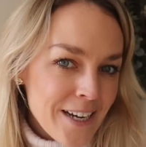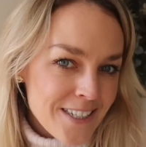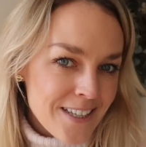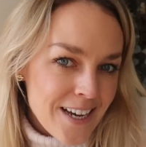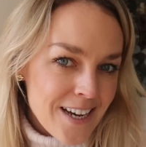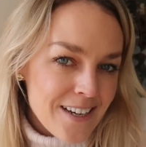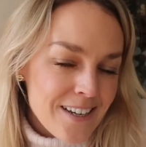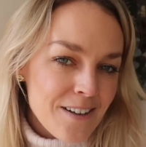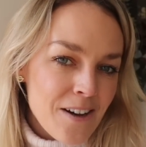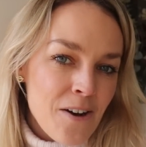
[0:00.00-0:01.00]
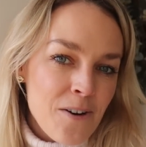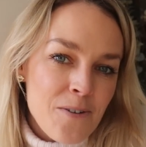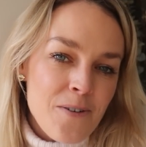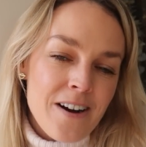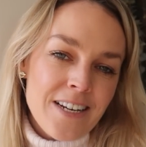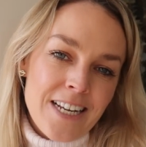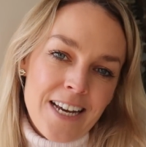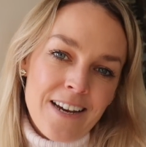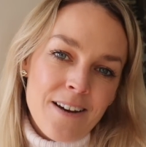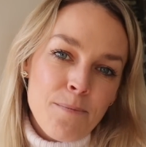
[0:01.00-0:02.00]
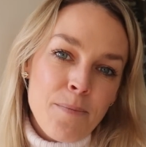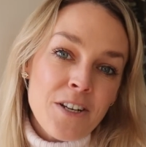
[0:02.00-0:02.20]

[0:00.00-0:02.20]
back to that whole idea,